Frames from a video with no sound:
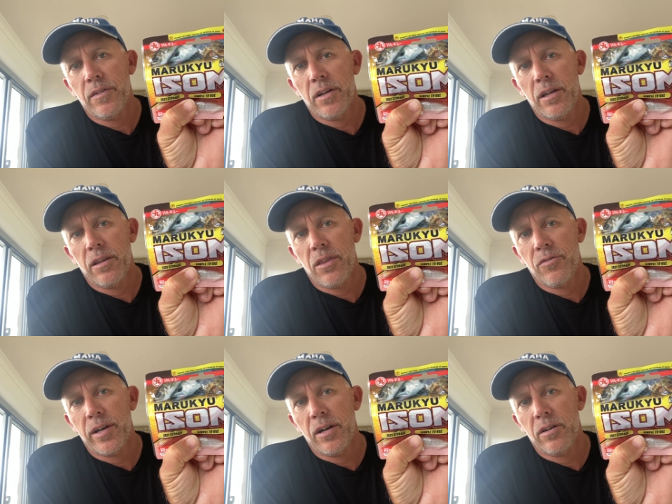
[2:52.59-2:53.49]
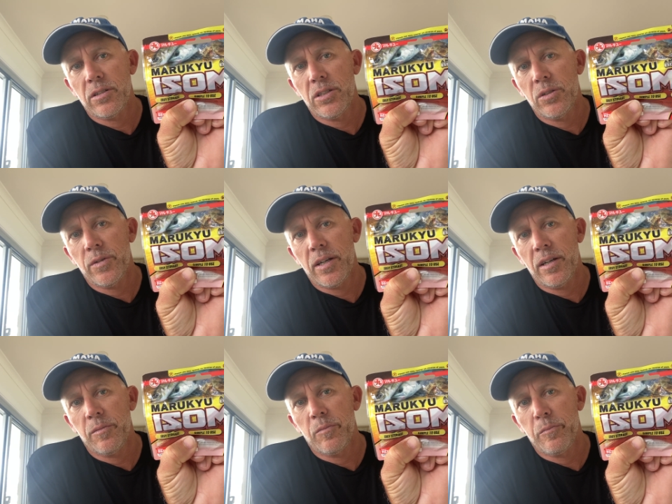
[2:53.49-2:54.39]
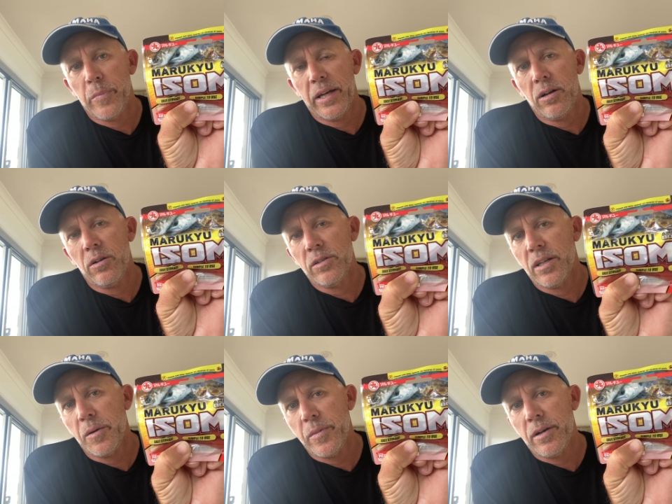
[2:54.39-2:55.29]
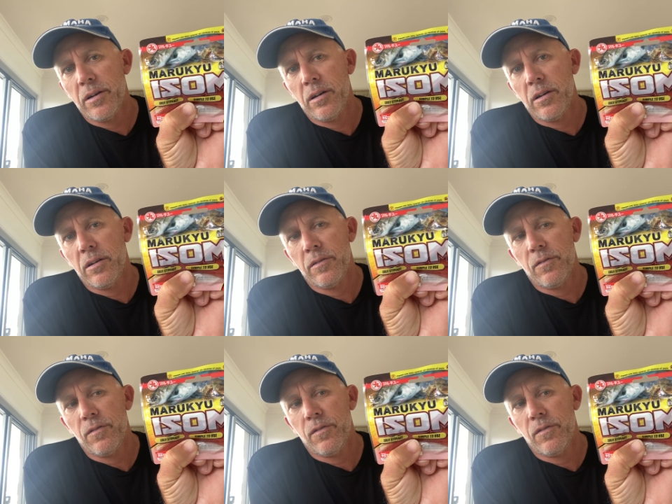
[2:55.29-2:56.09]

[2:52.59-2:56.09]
and thread it onto a bait holder number